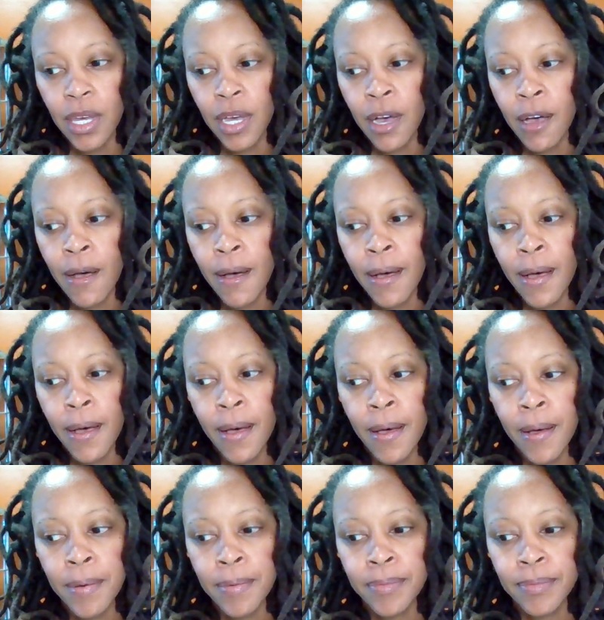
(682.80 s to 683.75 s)

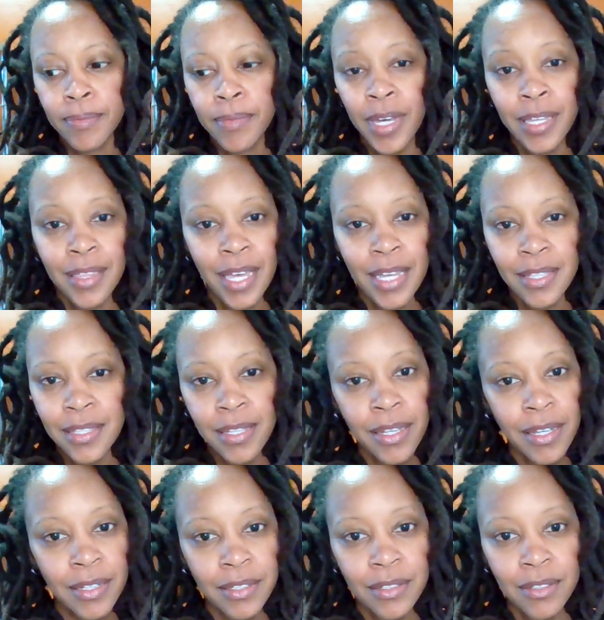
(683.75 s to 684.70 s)
And that's
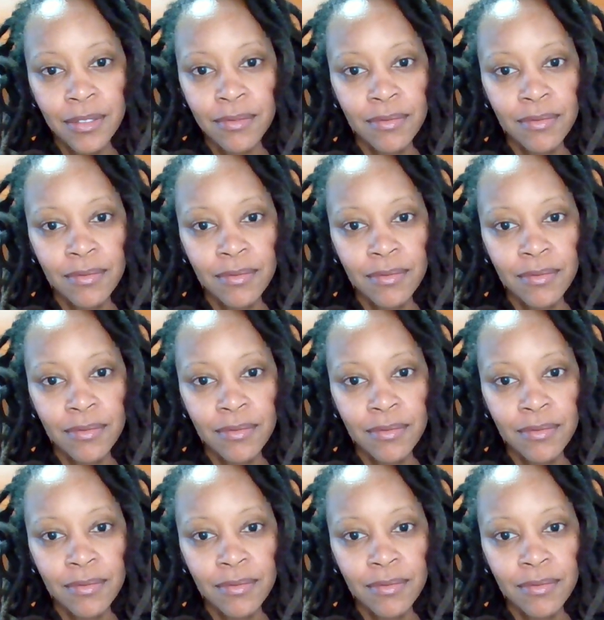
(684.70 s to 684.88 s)
it.